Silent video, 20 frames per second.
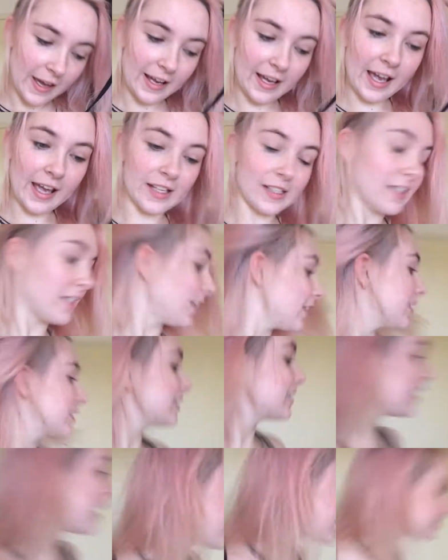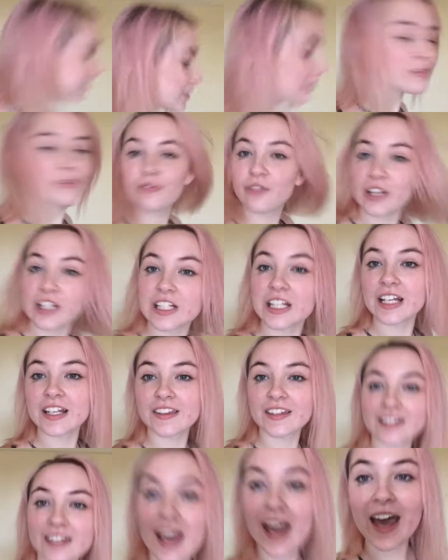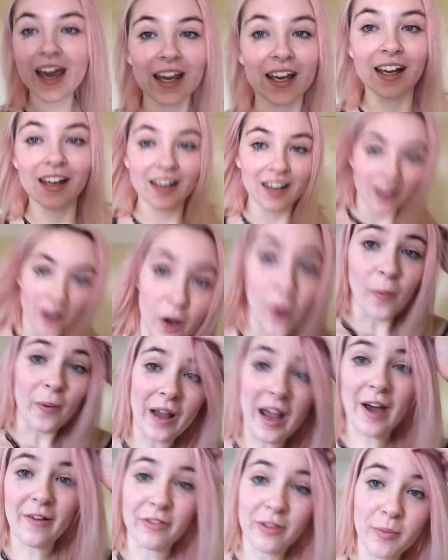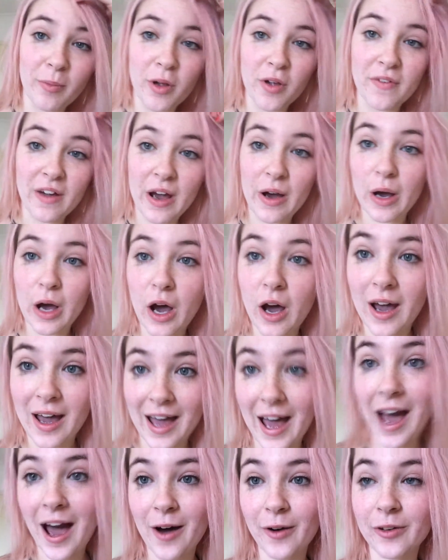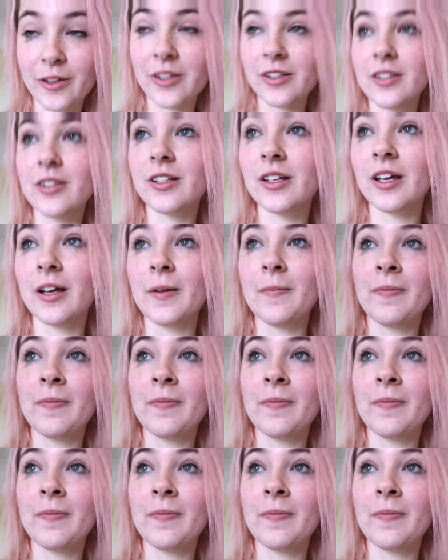Okay, so today is officially the day we have to move out our house.